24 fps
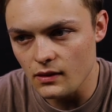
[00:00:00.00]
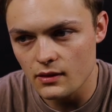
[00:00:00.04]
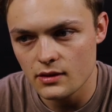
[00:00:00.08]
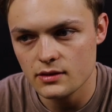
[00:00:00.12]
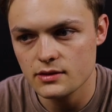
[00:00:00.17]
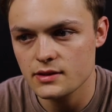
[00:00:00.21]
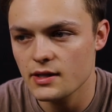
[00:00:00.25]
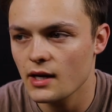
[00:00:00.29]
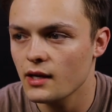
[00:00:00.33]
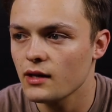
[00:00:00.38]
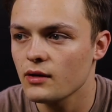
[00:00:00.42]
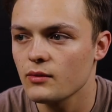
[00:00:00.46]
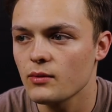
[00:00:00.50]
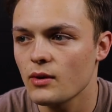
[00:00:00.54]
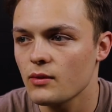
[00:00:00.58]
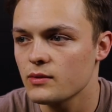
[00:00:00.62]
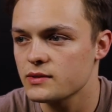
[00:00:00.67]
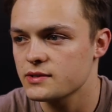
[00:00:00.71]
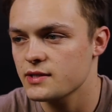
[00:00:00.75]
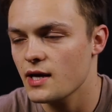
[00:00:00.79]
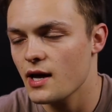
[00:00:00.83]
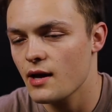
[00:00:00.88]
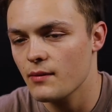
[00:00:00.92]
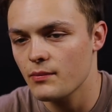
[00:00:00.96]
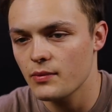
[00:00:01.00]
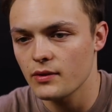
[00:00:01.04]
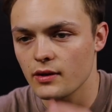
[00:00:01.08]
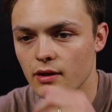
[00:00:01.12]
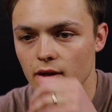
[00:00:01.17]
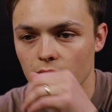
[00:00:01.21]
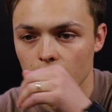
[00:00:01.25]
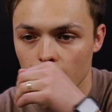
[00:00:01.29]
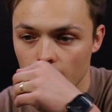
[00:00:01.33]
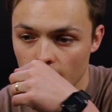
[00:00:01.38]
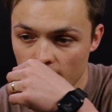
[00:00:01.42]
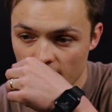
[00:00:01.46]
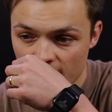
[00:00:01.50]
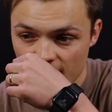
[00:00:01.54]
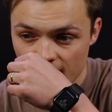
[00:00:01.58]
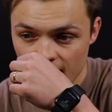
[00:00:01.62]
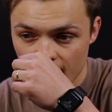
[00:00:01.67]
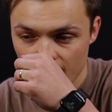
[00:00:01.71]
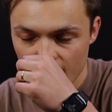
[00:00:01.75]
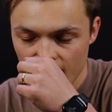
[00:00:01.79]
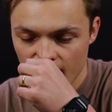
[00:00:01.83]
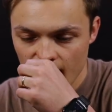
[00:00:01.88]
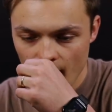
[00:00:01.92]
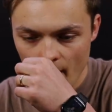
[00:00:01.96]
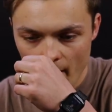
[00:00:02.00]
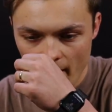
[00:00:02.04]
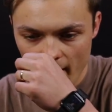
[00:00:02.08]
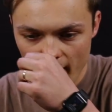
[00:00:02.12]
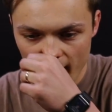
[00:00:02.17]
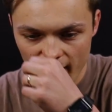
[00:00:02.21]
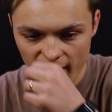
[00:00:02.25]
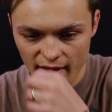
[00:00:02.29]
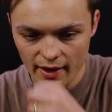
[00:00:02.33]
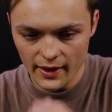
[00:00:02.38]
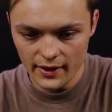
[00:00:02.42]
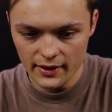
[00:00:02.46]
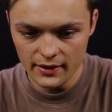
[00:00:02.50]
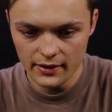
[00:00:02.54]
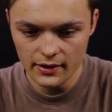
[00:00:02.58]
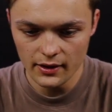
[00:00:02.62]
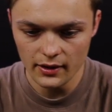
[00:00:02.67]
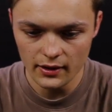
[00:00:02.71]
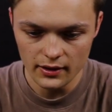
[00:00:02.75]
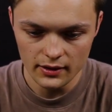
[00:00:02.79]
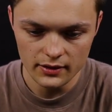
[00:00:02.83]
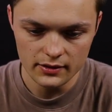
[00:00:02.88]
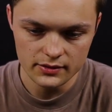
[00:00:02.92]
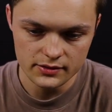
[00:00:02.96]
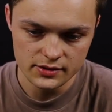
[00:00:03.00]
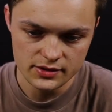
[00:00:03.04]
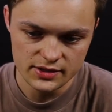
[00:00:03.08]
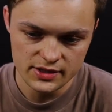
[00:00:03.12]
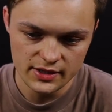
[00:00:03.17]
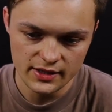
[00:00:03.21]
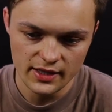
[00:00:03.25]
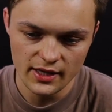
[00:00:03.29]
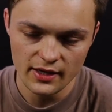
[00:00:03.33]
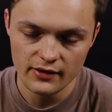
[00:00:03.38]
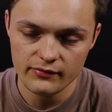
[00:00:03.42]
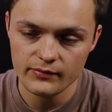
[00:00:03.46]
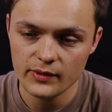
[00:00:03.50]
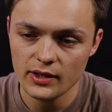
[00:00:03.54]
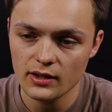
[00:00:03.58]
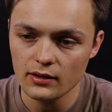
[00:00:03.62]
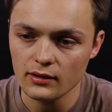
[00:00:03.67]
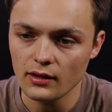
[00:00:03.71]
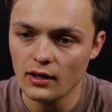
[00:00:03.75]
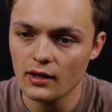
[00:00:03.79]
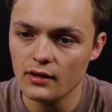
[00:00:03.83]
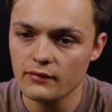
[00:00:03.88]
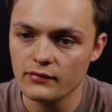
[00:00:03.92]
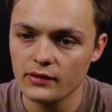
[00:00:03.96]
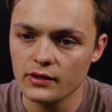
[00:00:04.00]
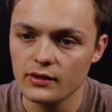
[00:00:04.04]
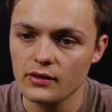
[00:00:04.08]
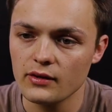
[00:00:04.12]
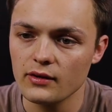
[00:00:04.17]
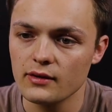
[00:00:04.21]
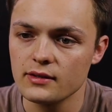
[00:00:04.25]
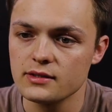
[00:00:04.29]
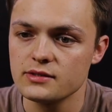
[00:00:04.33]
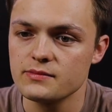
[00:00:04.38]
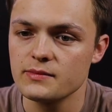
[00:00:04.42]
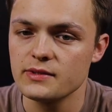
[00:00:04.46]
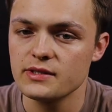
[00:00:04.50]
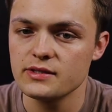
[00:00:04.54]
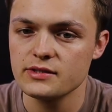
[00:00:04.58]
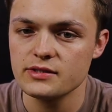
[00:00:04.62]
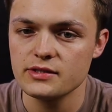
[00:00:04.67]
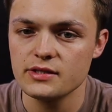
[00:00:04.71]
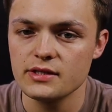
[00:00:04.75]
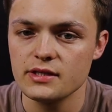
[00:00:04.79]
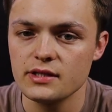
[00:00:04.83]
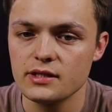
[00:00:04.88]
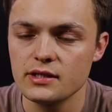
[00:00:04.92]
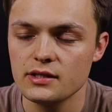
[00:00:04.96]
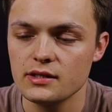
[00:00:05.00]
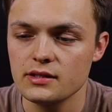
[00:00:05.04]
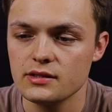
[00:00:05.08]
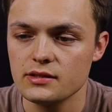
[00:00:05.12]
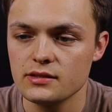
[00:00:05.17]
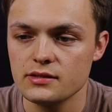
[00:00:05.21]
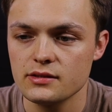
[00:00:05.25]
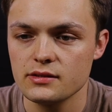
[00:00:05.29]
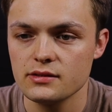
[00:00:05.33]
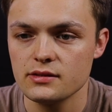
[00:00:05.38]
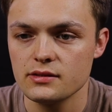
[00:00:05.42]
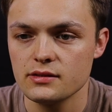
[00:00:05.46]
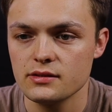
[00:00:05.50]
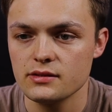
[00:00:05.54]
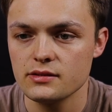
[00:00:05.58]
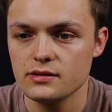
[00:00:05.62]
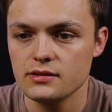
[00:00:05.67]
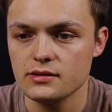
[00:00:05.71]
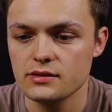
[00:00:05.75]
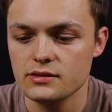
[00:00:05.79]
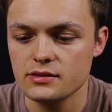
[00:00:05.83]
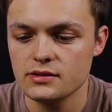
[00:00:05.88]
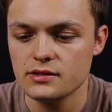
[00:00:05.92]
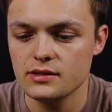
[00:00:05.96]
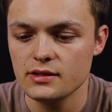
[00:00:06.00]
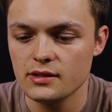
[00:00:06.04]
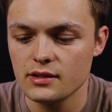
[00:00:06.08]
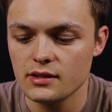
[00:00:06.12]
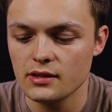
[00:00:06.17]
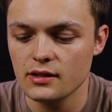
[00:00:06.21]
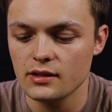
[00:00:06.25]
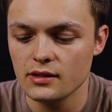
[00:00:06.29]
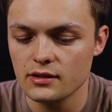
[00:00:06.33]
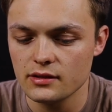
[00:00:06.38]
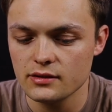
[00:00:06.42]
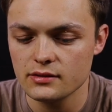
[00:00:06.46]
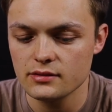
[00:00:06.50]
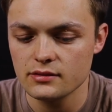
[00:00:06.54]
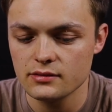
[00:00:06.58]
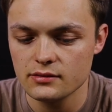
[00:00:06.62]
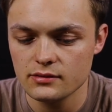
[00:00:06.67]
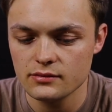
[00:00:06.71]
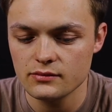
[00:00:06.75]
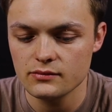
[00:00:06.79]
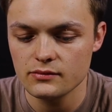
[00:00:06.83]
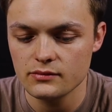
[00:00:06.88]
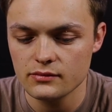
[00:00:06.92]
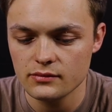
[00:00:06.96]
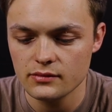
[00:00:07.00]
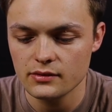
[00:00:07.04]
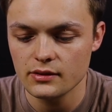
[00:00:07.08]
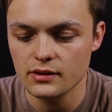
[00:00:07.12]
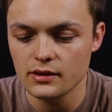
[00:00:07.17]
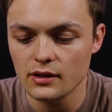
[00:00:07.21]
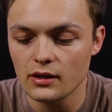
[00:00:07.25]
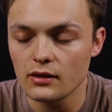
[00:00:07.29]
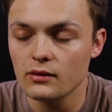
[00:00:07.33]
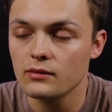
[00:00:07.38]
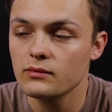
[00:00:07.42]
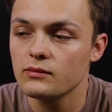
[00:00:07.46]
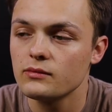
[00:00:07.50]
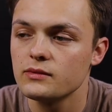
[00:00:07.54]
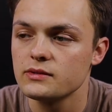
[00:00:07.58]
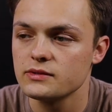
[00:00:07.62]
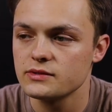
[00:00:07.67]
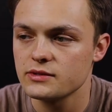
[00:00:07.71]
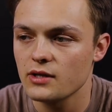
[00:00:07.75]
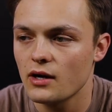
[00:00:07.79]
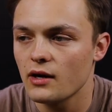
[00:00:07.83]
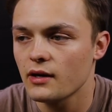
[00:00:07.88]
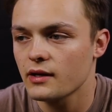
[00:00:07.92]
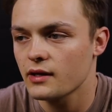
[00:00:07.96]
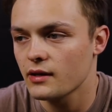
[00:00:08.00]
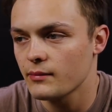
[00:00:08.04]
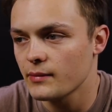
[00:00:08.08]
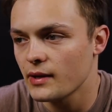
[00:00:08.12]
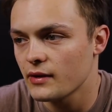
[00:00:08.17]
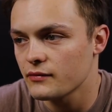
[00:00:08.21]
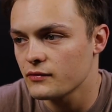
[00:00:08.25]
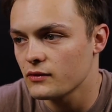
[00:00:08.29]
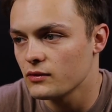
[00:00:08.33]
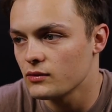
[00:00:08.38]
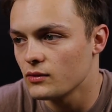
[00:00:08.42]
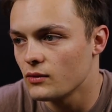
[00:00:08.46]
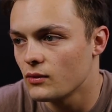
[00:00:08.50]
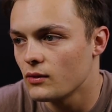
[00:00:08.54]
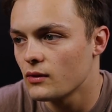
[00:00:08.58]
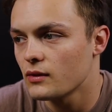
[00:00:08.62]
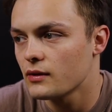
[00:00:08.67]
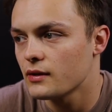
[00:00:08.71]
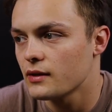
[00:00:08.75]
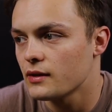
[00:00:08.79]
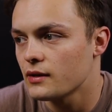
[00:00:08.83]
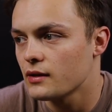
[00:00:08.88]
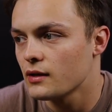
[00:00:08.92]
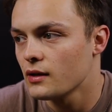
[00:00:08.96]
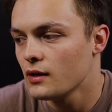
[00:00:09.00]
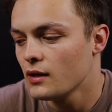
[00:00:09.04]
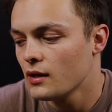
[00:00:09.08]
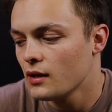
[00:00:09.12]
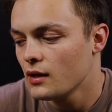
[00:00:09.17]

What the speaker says: and tell her what was happening. And she gave me a lot of encouragement. She was talking about the Lord